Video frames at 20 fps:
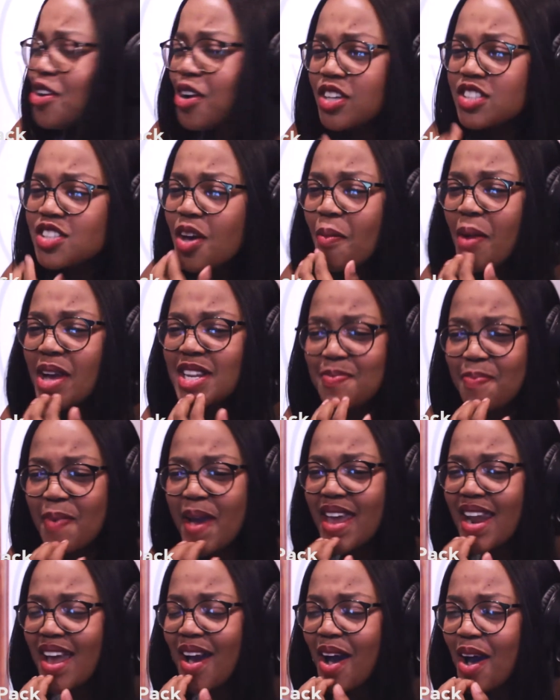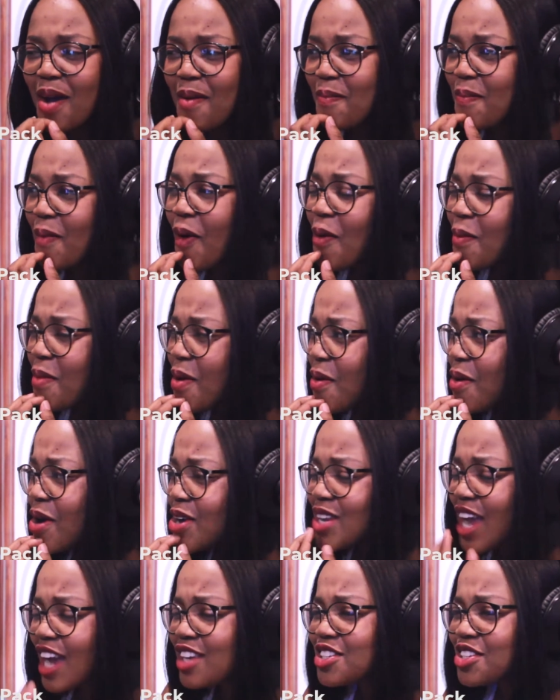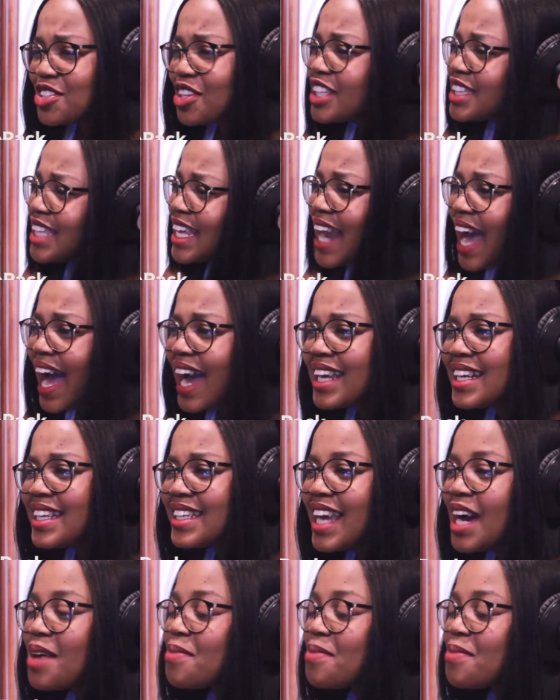You look so much better. Oh my word, you're actually not that ugly."